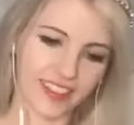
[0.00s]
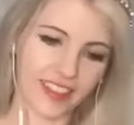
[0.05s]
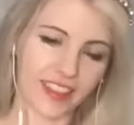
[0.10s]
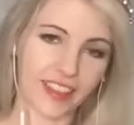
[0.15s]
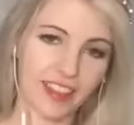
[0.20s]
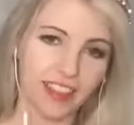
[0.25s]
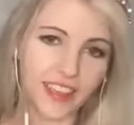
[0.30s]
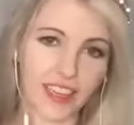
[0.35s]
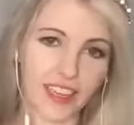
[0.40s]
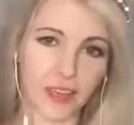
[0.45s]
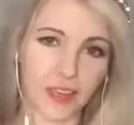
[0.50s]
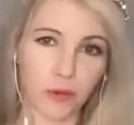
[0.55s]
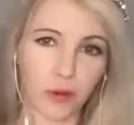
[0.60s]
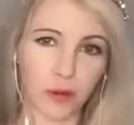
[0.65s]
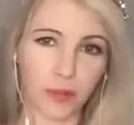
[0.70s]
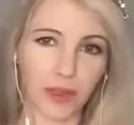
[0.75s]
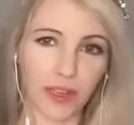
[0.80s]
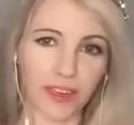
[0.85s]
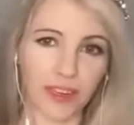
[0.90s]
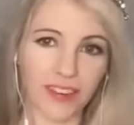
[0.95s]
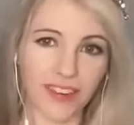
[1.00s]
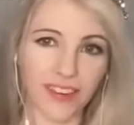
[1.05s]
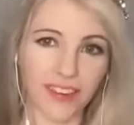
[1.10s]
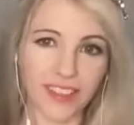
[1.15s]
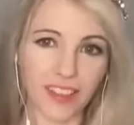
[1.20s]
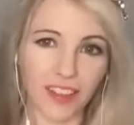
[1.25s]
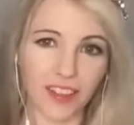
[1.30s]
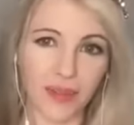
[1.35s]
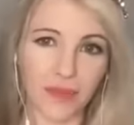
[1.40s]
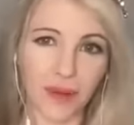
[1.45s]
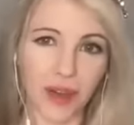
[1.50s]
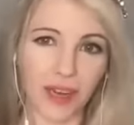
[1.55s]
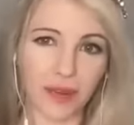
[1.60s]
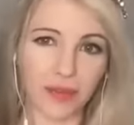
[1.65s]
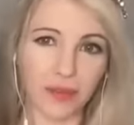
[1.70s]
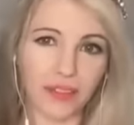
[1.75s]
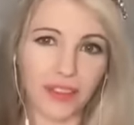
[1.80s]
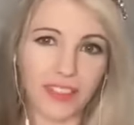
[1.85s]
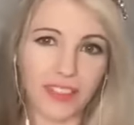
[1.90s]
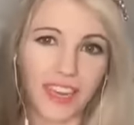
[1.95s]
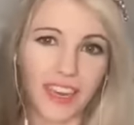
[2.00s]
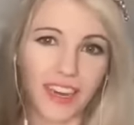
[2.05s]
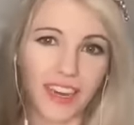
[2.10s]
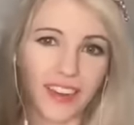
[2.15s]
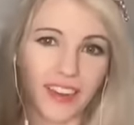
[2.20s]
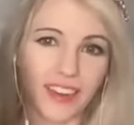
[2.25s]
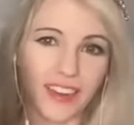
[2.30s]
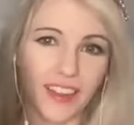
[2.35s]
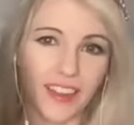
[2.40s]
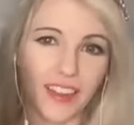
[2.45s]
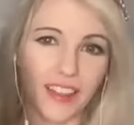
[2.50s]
The thinking woman is on the bottom of the deck.